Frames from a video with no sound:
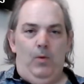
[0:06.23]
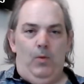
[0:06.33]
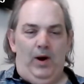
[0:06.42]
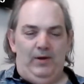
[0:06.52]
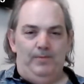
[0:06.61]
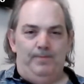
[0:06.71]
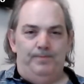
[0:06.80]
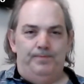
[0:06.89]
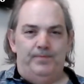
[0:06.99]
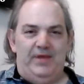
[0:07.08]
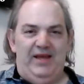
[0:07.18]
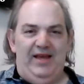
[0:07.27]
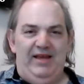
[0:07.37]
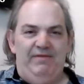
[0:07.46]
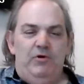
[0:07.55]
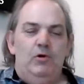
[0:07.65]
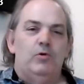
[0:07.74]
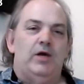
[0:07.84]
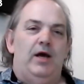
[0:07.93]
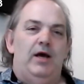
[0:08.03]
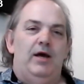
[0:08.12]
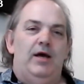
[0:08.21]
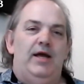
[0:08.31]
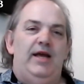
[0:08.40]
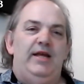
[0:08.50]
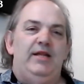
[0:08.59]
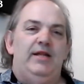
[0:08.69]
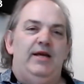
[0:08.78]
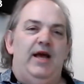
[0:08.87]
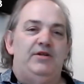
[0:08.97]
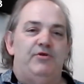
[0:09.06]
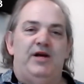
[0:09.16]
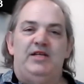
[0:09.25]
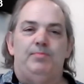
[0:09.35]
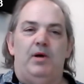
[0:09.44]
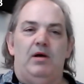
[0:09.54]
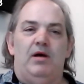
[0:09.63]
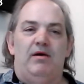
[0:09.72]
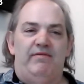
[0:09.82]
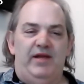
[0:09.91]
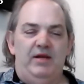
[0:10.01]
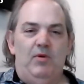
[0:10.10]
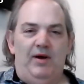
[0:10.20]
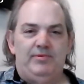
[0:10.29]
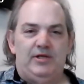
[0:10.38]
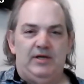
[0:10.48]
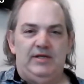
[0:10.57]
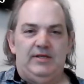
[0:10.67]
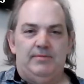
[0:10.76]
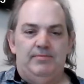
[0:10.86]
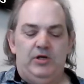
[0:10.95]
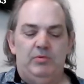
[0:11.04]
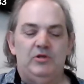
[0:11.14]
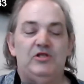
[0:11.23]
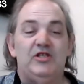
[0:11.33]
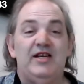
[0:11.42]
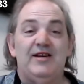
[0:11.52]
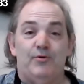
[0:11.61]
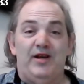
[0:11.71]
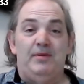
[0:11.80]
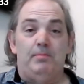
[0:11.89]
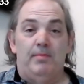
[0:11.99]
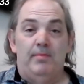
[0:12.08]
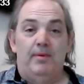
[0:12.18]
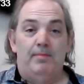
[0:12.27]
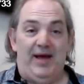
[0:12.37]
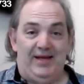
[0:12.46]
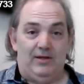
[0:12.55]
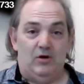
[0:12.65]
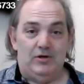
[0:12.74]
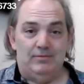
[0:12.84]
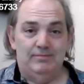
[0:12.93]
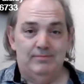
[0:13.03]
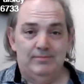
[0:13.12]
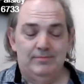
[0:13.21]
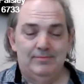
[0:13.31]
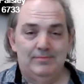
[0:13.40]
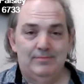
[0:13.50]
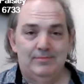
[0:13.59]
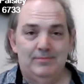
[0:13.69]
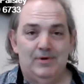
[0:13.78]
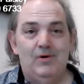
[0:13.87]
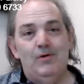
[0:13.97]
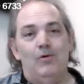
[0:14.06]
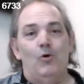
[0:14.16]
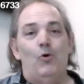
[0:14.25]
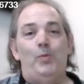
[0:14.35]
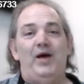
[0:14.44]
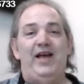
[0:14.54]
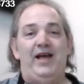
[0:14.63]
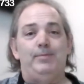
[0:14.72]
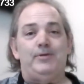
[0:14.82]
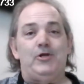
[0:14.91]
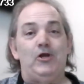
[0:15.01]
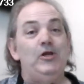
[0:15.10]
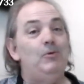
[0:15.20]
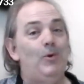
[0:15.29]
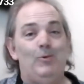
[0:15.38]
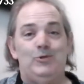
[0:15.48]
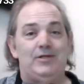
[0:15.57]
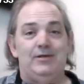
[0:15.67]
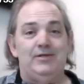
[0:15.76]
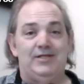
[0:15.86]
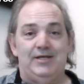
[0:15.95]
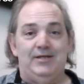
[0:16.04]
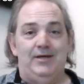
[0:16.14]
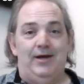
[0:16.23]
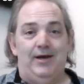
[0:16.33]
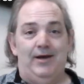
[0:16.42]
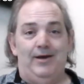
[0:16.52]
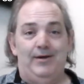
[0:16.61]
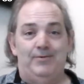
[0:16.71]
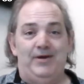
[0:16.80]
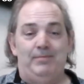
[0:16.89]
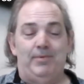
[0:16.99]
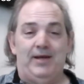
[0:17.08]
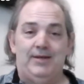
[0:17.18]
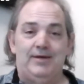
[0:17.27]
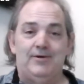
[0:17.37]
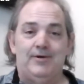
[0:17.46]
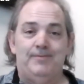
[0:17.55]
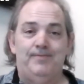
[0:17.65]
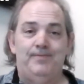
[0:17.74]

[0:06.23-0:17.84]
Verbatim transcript: Well, if you look in the address bar of any website, you will see a green padlock. Or perhaps you won't see a green padlock.